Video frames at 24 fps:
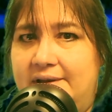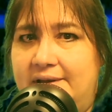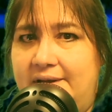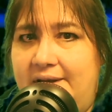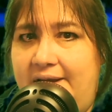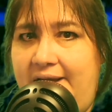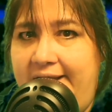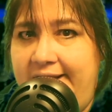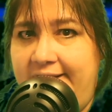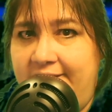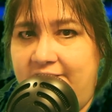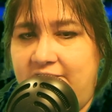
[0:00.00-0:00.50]

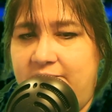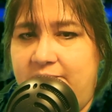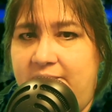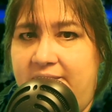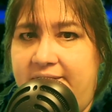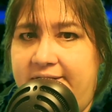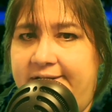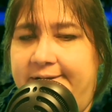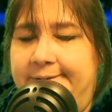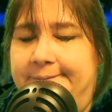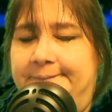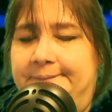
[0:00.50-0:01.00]
Hi
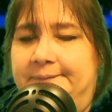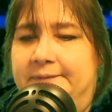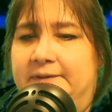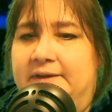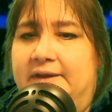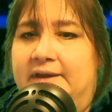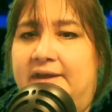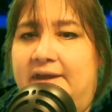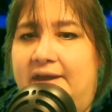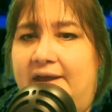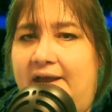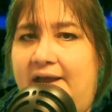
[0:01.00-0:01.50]
everybody.
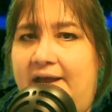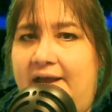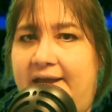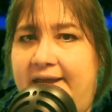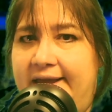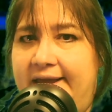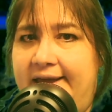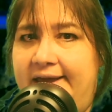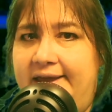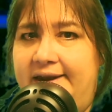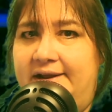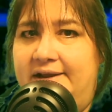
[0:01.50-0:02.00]
I
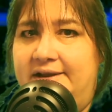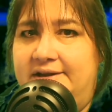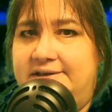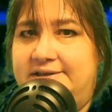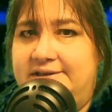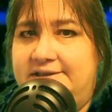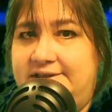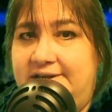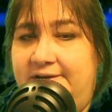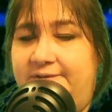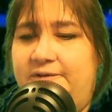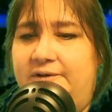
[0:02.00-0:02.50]
had a
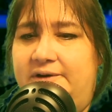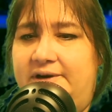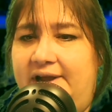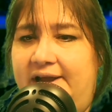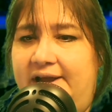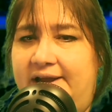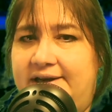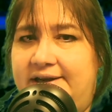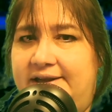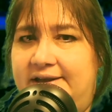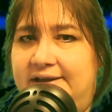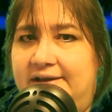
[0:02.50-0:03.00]
different
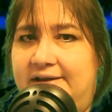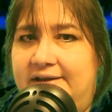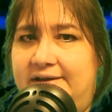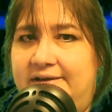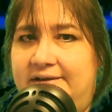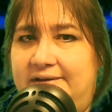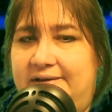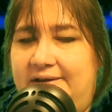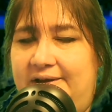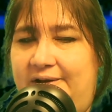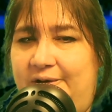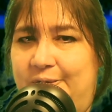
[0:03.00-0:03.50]
idea
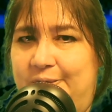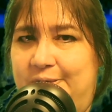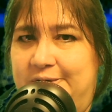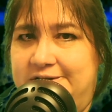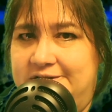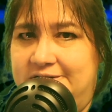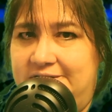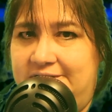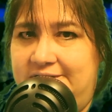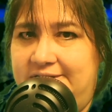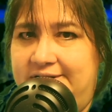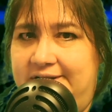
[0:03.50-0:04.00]

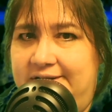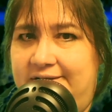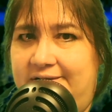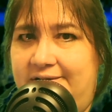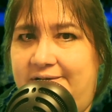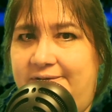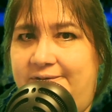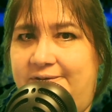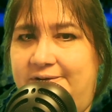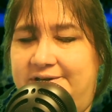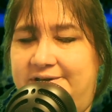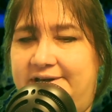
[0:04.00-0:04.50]
originally
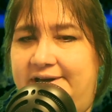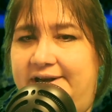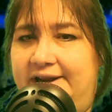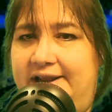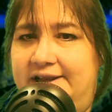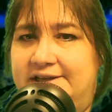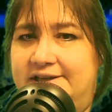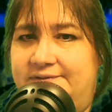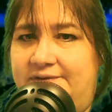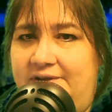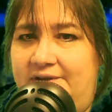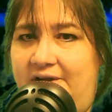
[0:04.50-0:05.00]
for
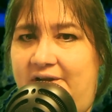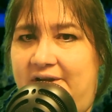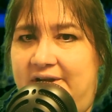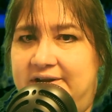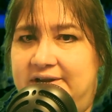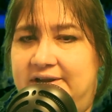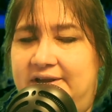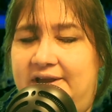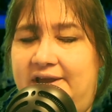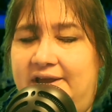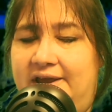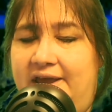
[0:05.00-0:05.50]
today's
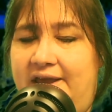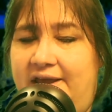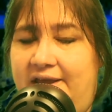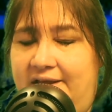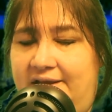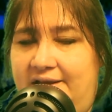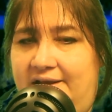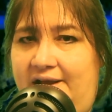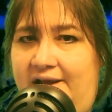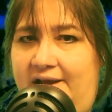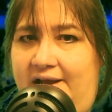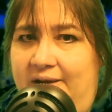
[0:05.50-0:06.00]
vlog.
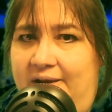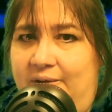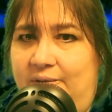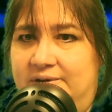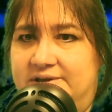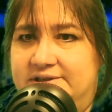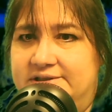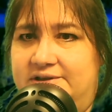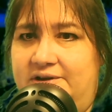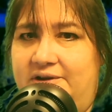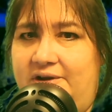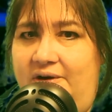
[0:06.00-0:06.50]
I
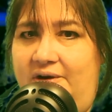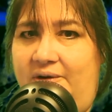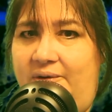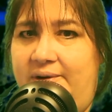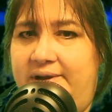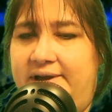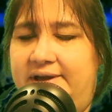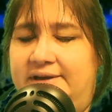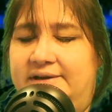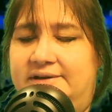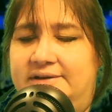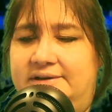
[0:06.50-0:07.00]
was
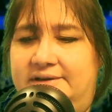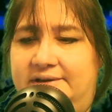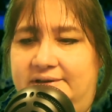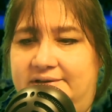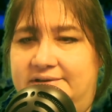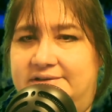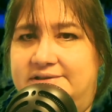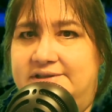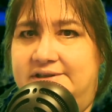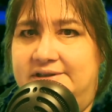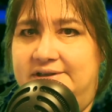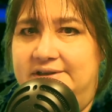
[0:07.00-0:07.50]
going
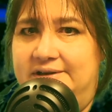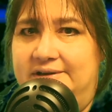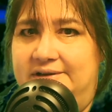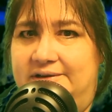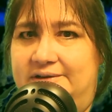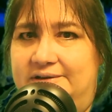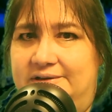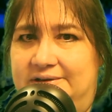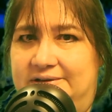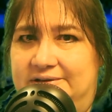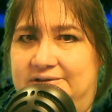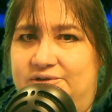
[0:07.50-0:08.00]

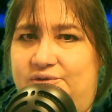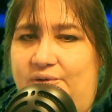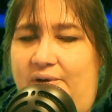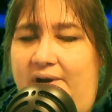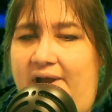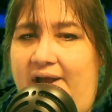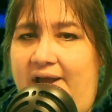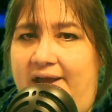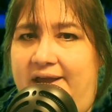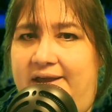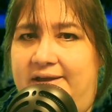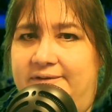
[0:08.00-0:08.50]
to
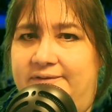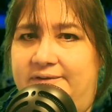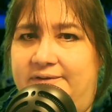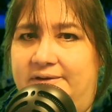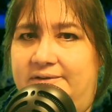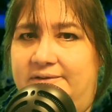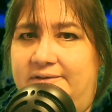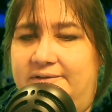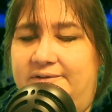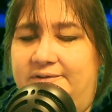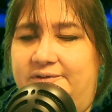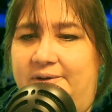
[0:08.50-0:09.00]
drive
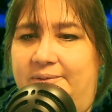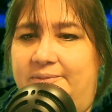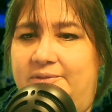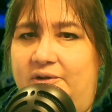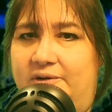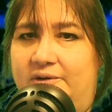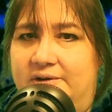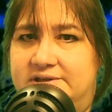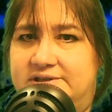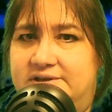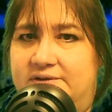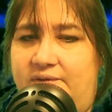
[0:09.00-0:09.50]
from
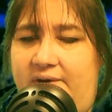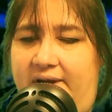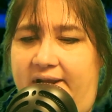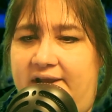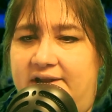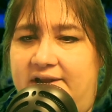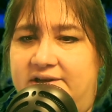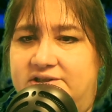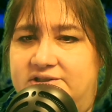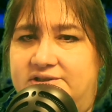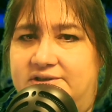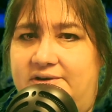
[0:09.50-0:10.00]
Lorson
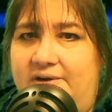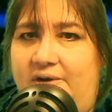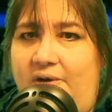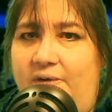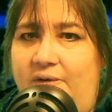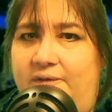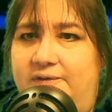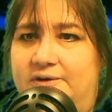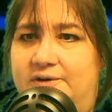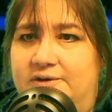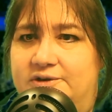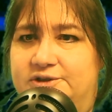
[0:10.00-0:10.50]
Ranch
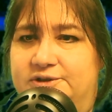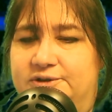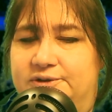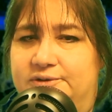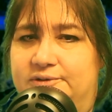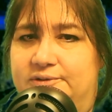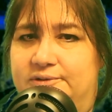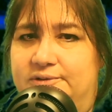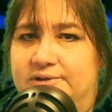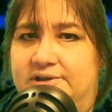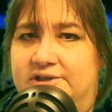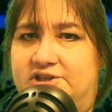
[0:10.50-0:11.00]
over
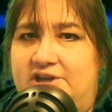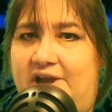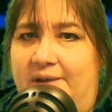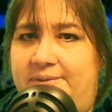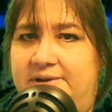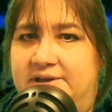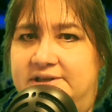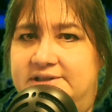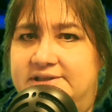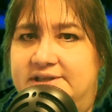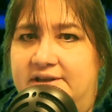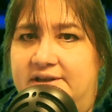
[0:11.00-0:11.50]
to the
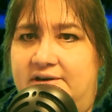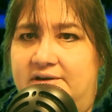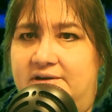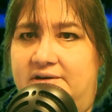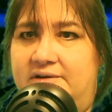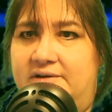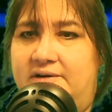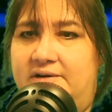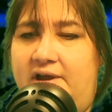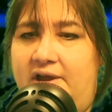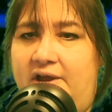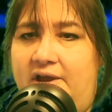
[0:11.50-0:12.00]
shopping
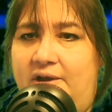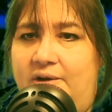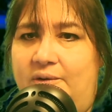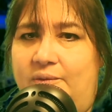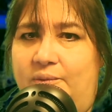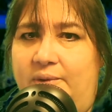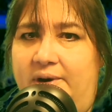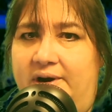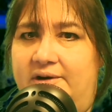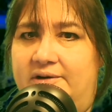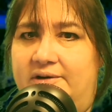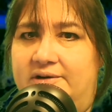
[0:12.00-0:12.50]
center
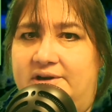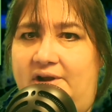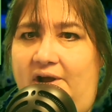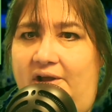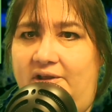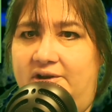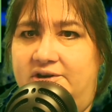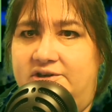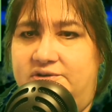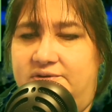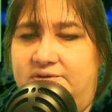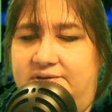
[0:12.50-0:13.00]
where
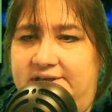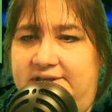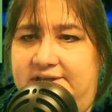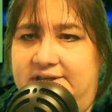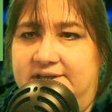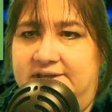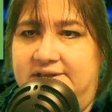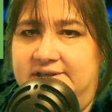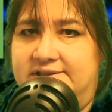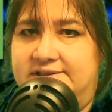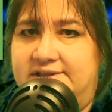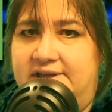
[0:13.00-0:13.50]
Dollar Tree
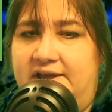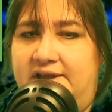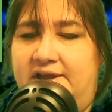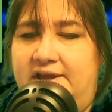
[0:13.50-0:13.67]
is